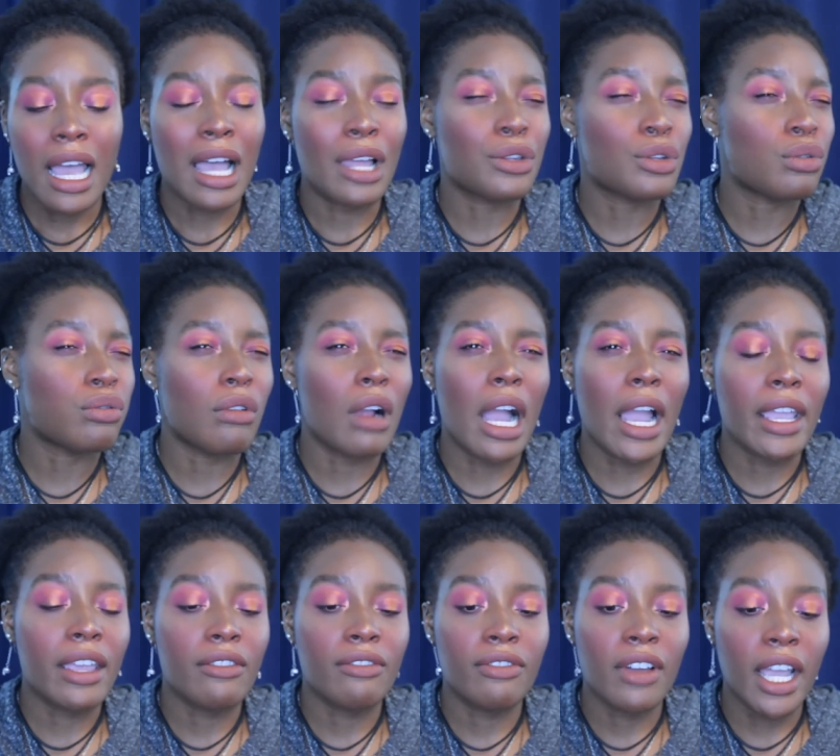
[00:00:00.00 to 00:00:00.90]
i try
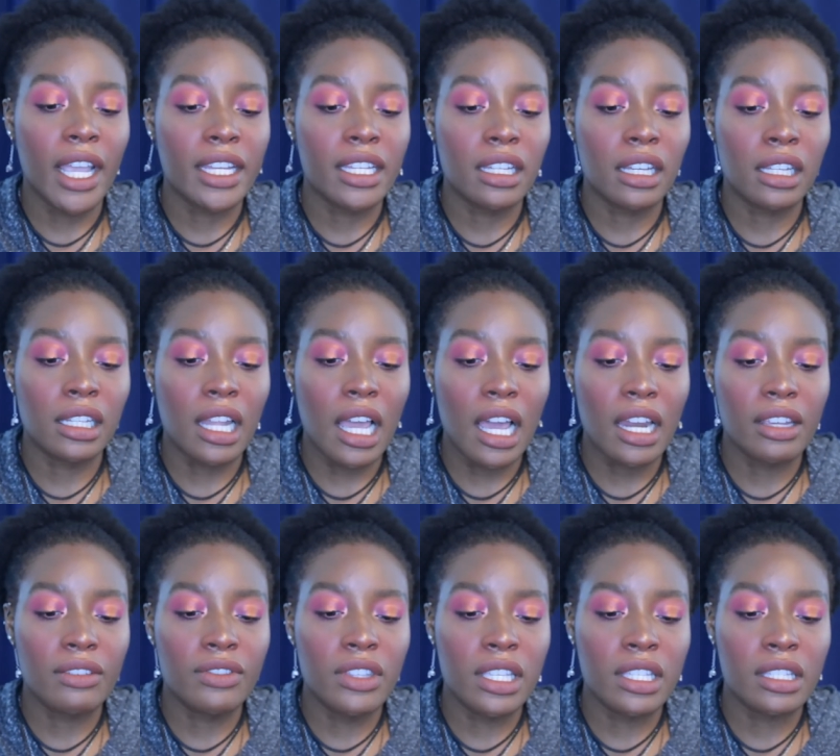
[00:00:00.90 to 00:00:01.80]
and find it. A lot
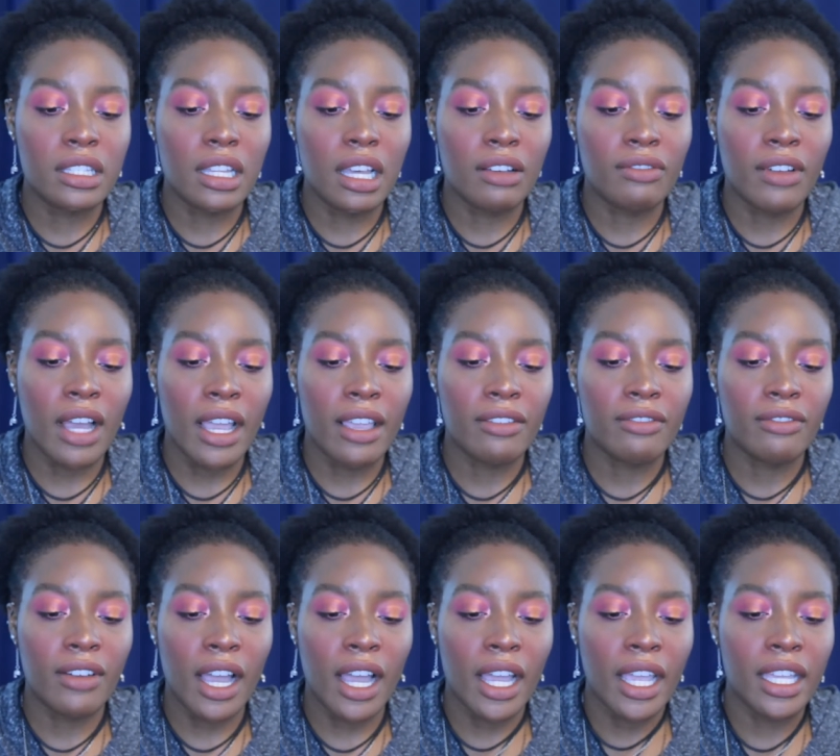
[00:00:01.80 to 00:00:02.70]
of this stuff I
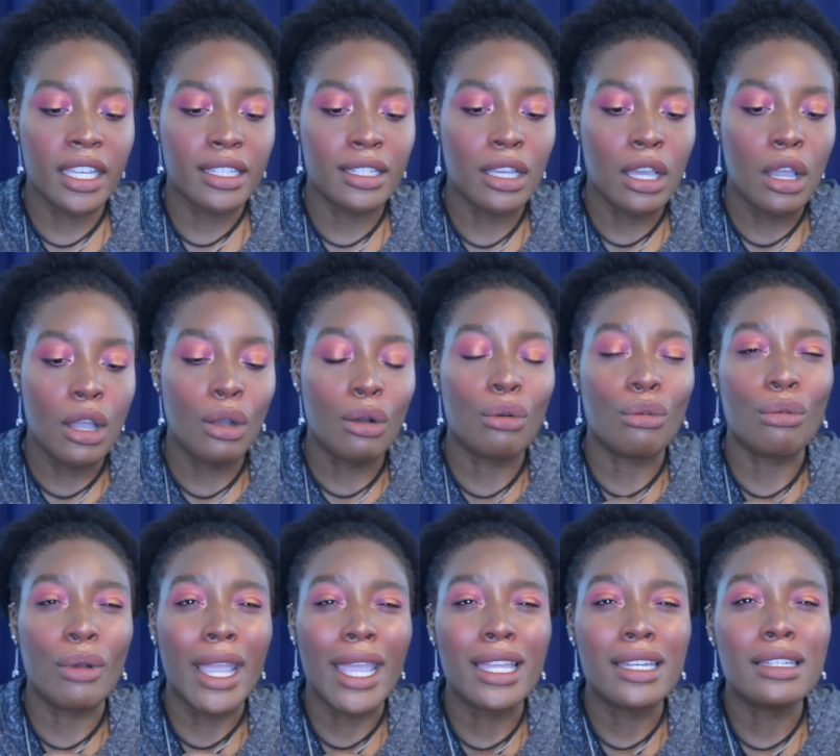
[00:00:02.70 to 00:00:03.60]
find
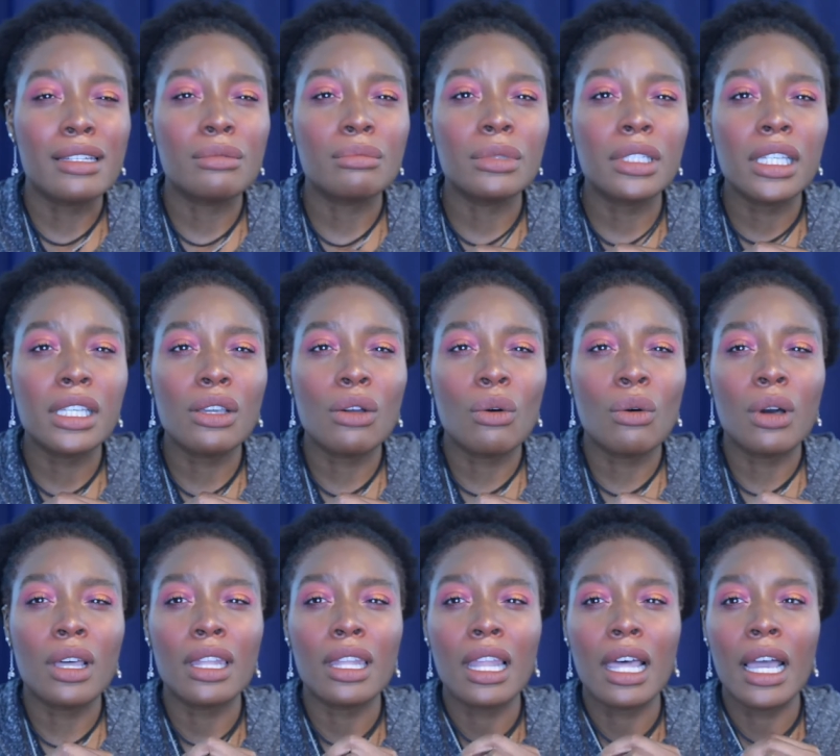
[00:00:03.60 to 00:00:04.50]
randomly
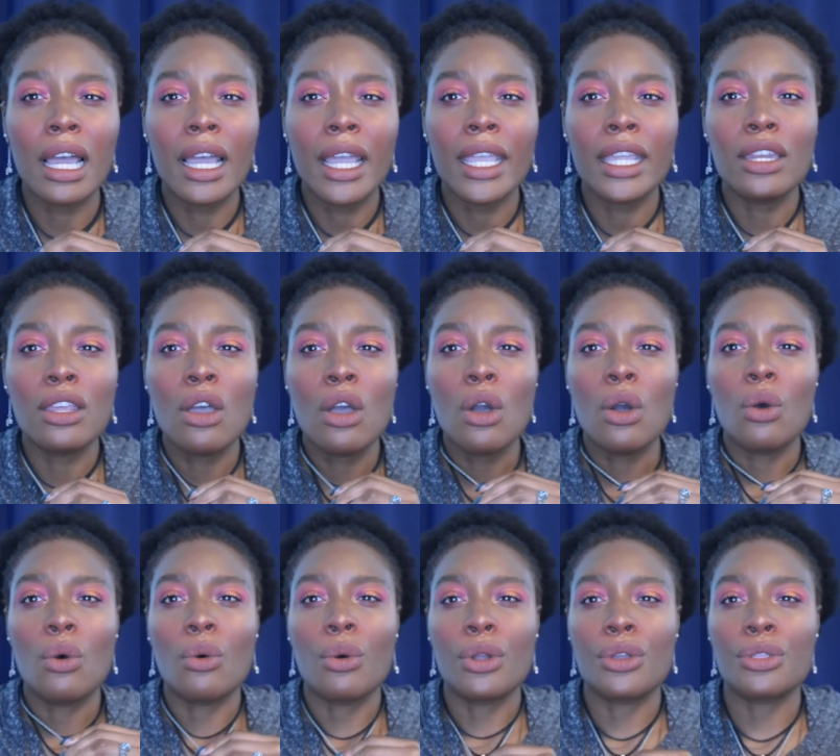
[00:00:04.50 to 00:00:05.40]
online
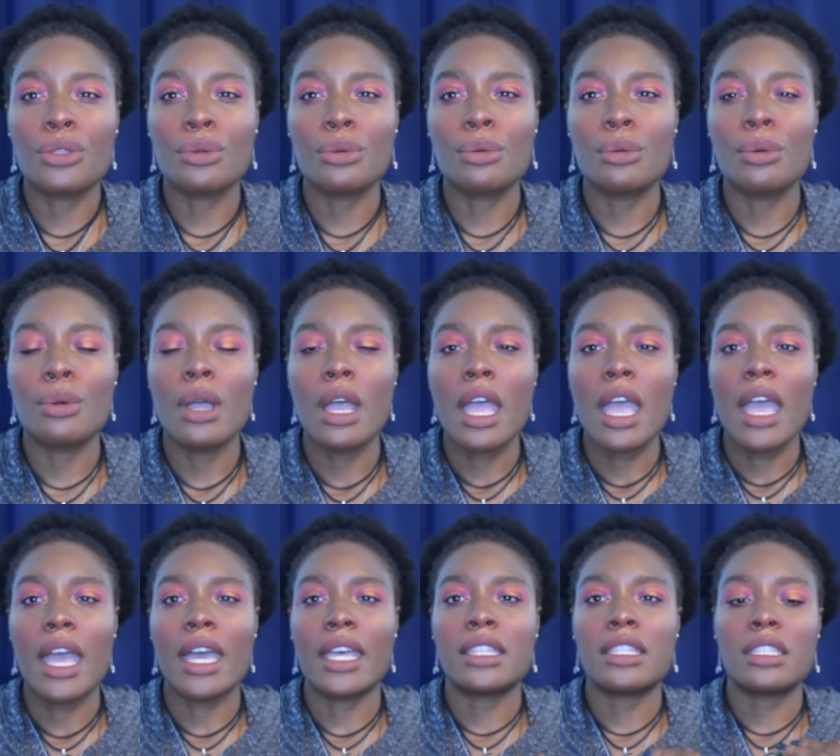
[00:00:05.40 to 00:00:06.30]
or through
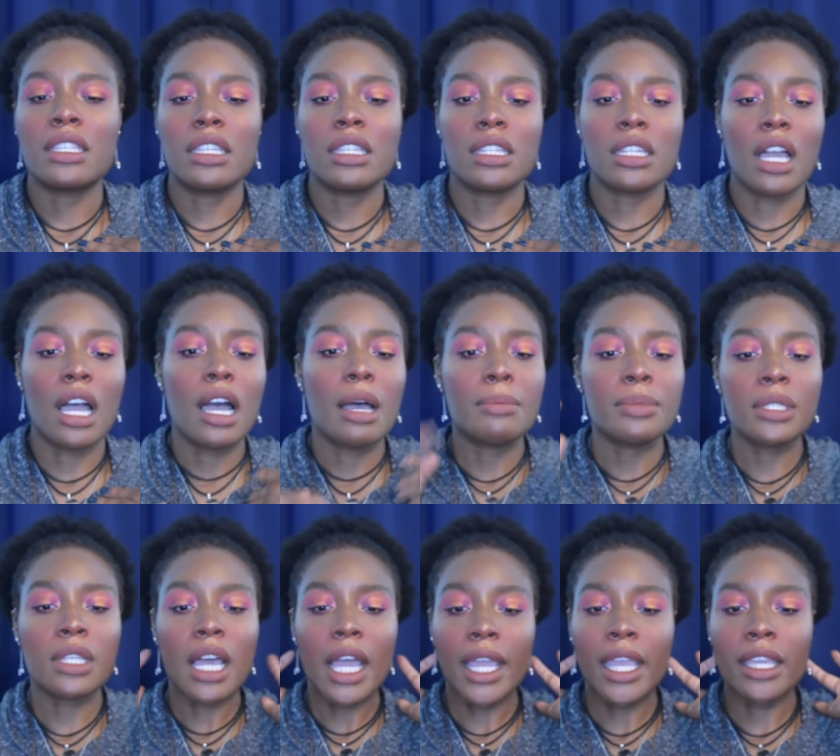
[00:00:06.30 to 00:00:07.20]
Etsy
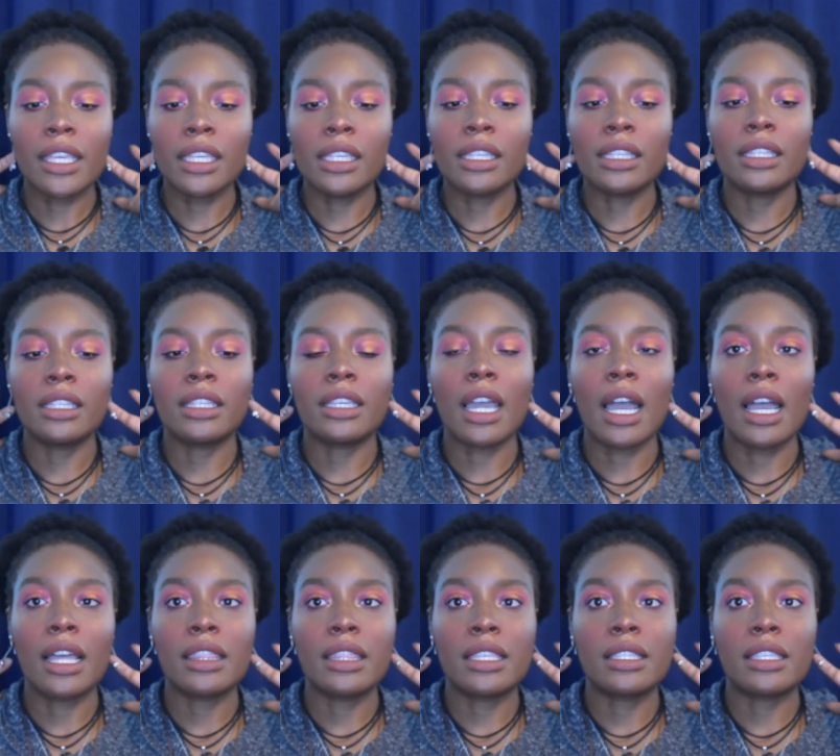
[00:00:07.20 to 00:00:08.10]
shops. I
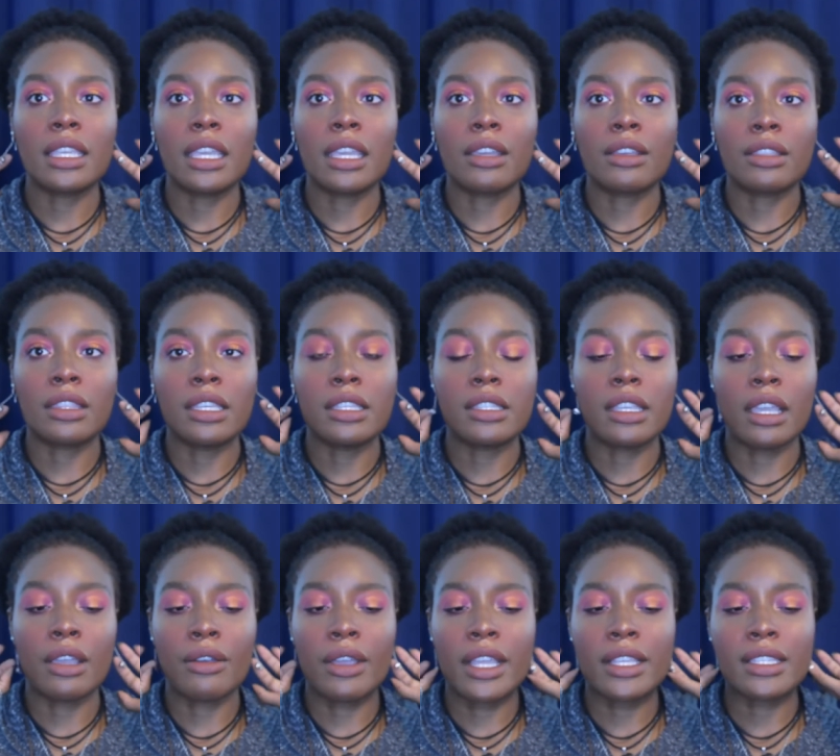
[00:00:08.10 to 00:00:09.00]
got this ear these
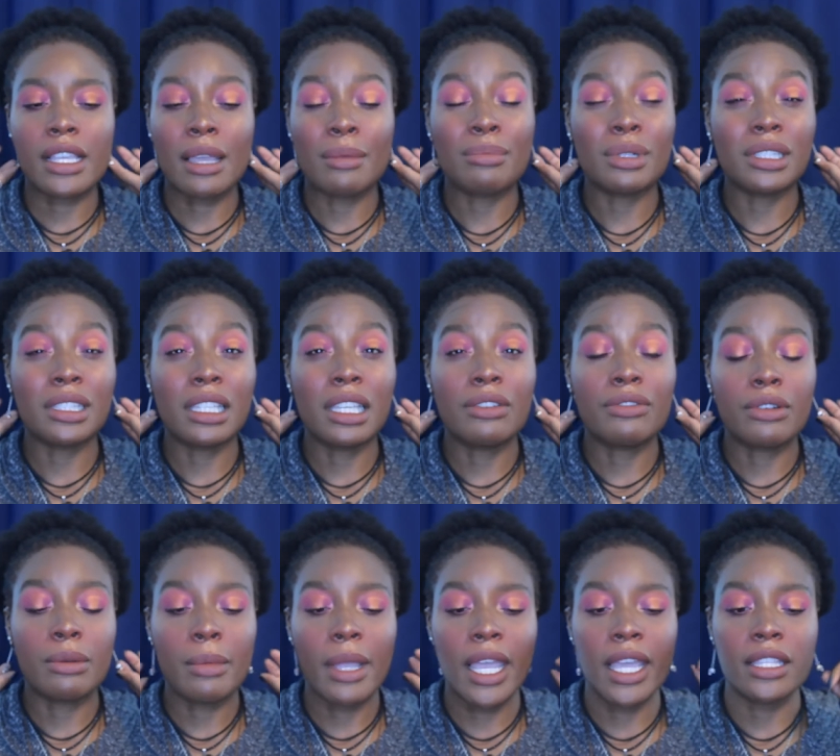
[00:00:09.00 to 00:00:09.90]
earrings, I believe,
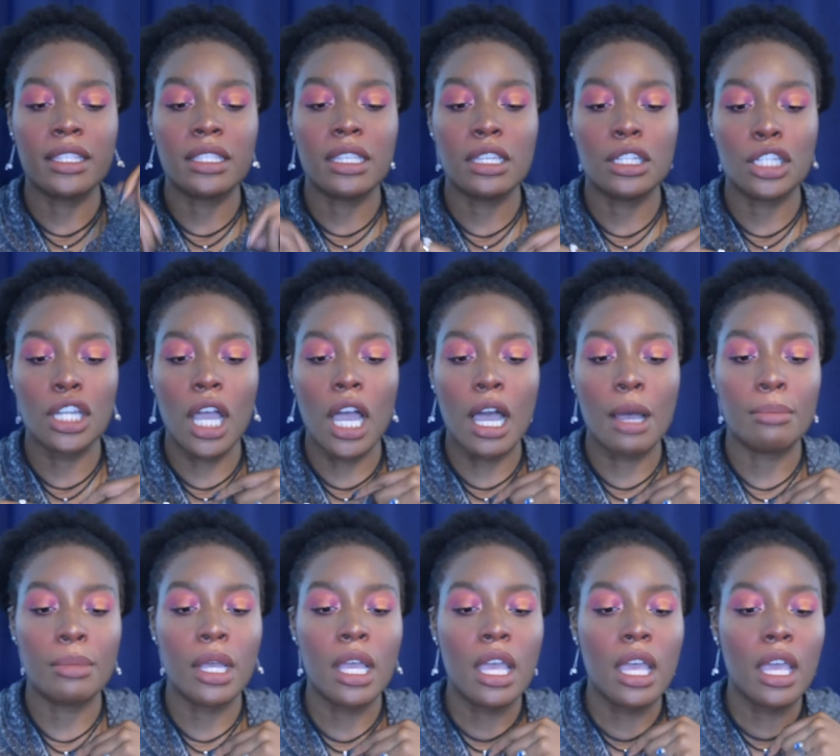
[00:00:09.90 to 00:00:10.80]
from an Etsy
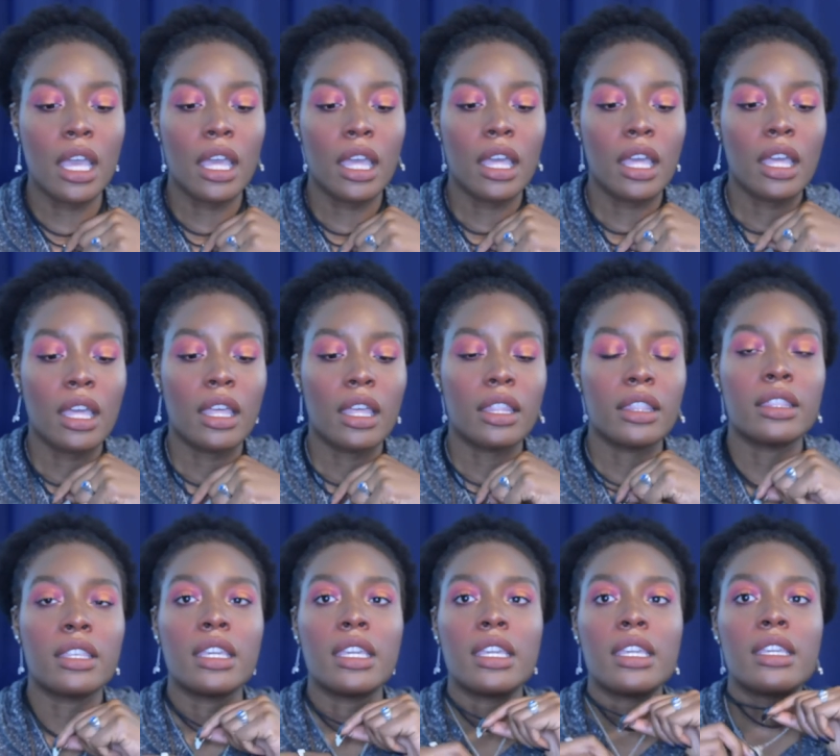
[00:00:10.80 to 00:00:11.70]
shop.
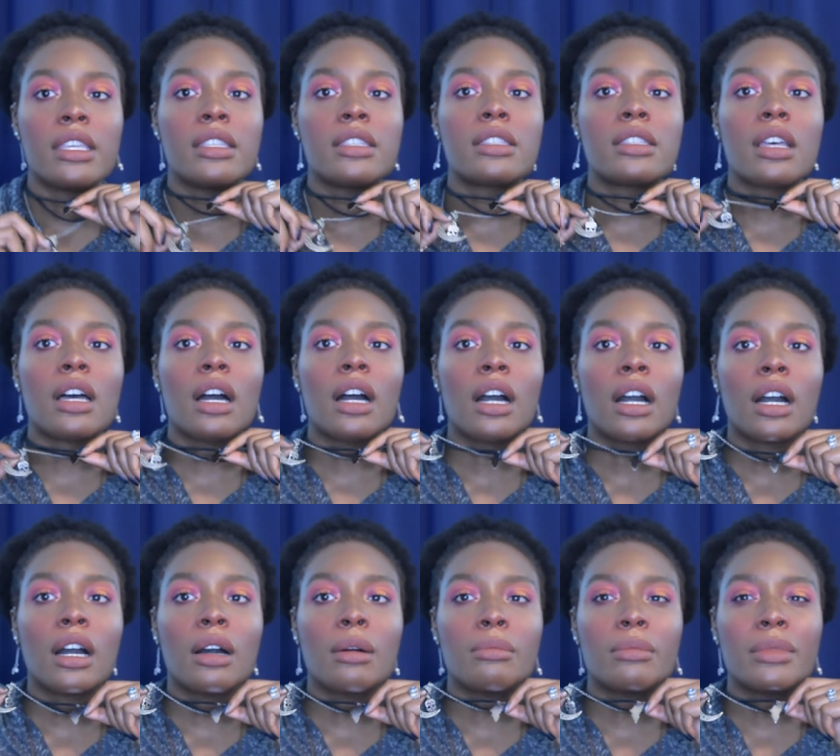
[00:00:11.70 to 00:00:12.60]
These
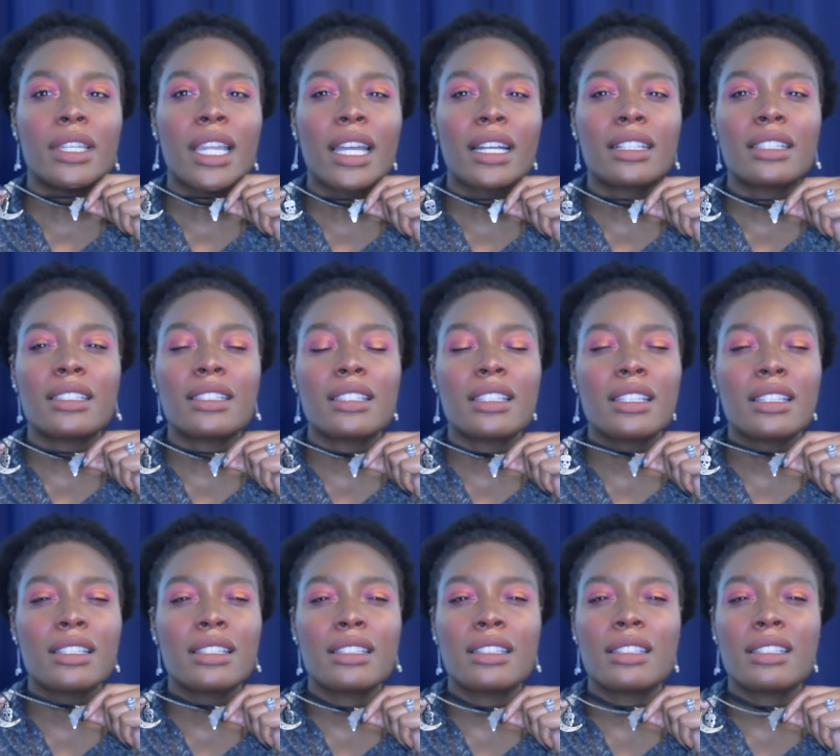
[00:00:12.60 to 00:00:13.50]
um,
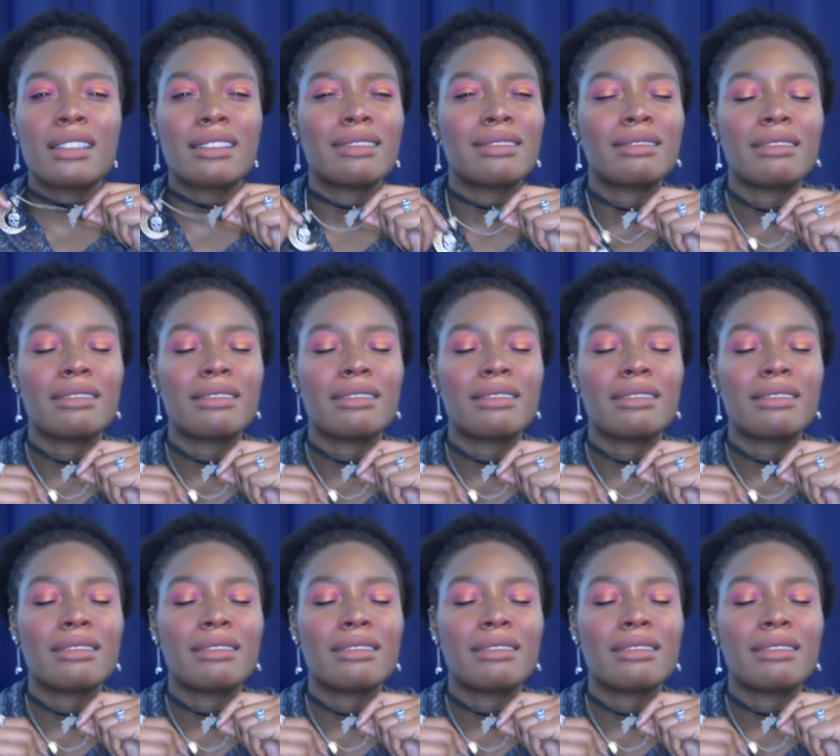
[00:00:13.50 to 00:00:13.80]
necklaces,